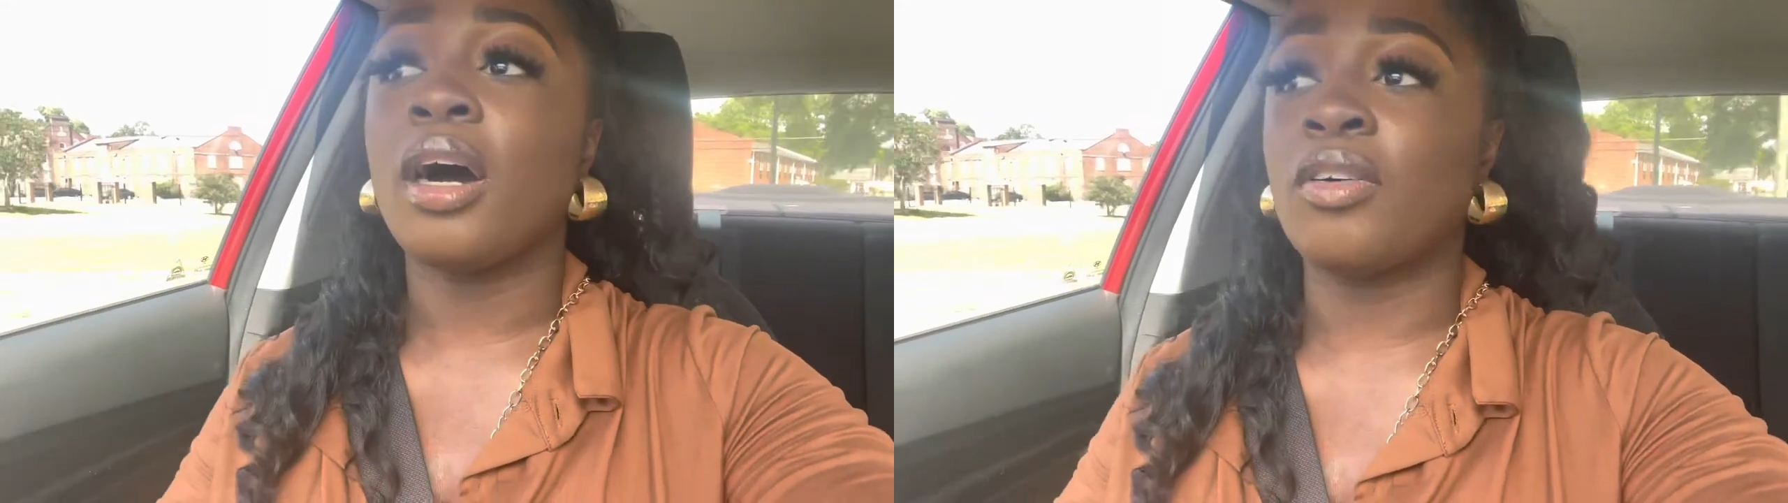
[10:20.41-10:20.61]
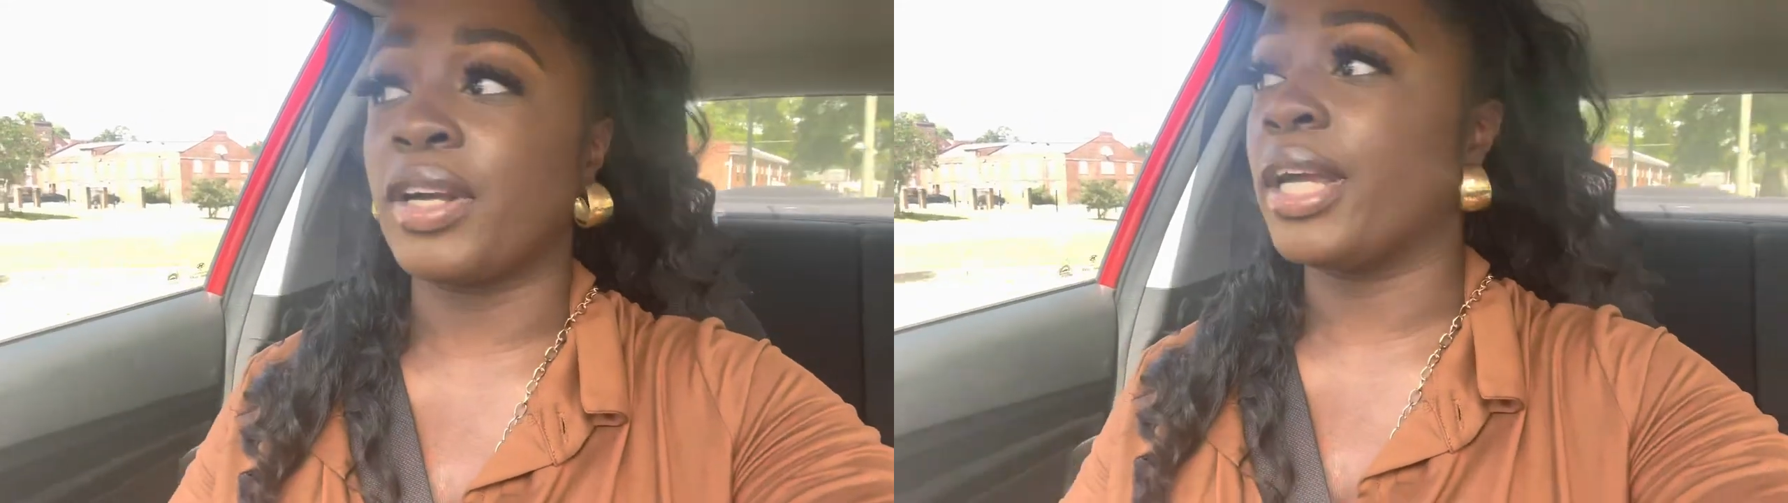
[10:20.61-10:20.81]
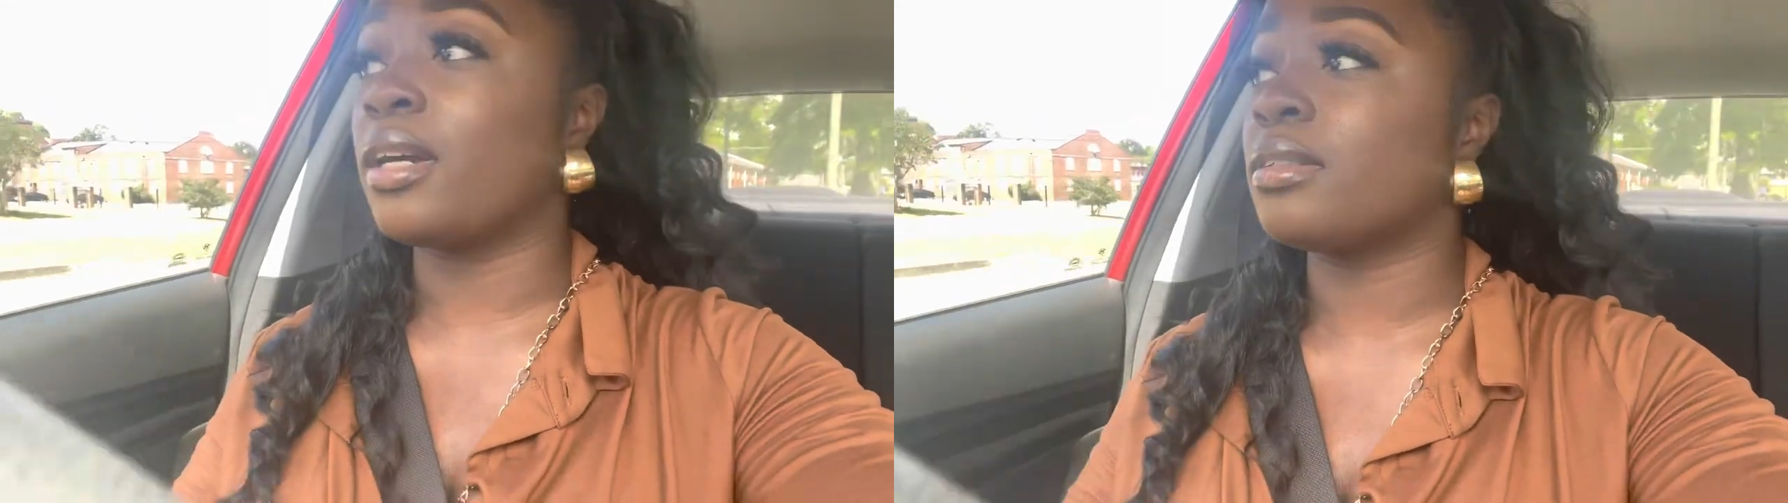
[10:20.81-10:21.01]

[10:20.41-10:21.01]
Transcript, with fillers: over here